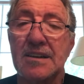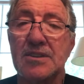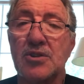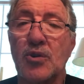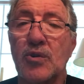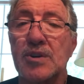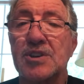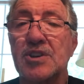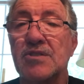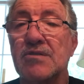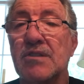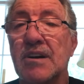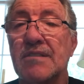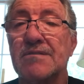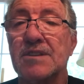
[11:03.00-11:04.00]
torture
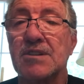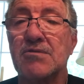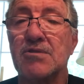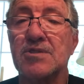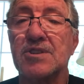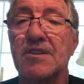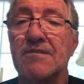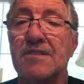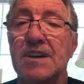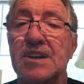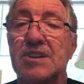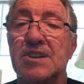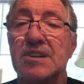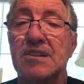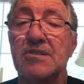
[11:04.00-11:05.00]
of the
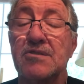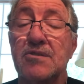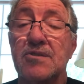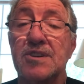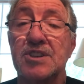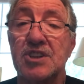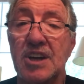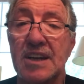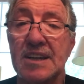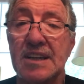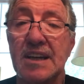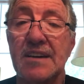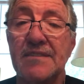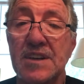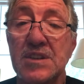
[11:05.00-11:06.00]
crucifixion to the
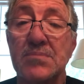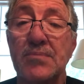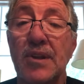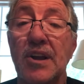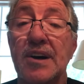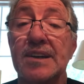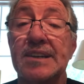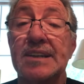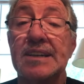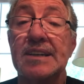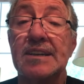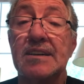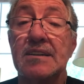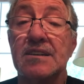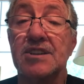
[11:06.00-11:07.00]
shedding of his blood.
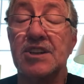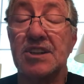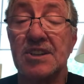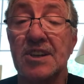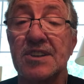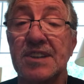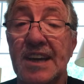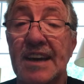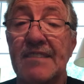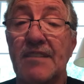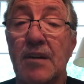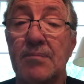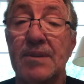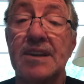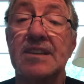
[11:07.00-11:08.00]
Jesus gave
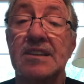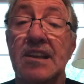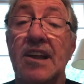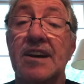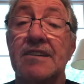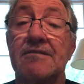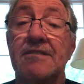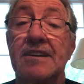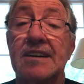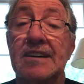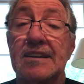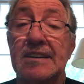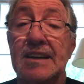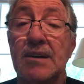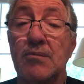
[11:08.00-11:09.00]
up his life
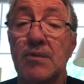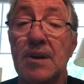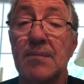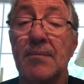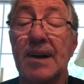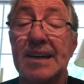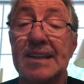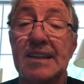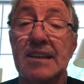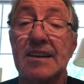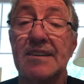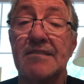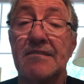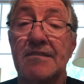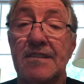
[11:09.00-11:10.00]
that we might
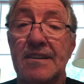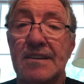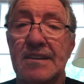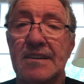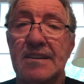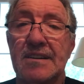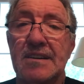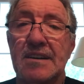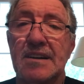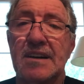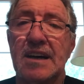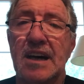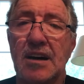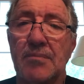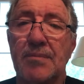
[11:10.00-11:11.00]
live.
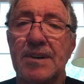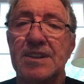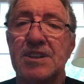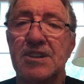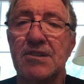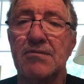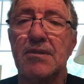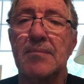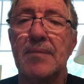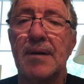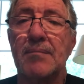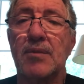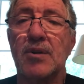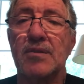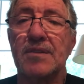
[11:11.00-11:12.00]
Help us to
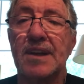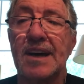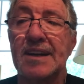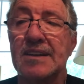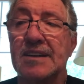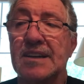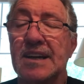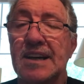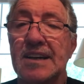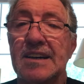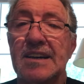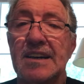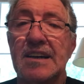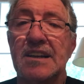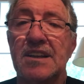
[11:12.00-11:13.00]
remember that
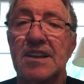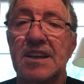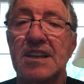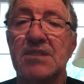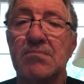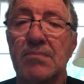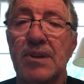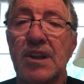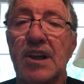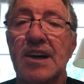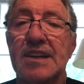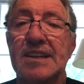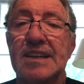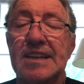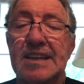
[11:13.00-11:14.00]
this
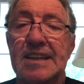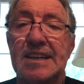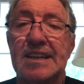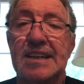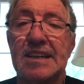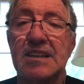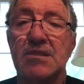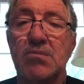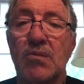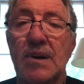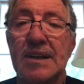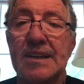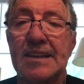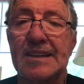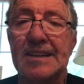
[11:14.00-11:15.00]
blood is what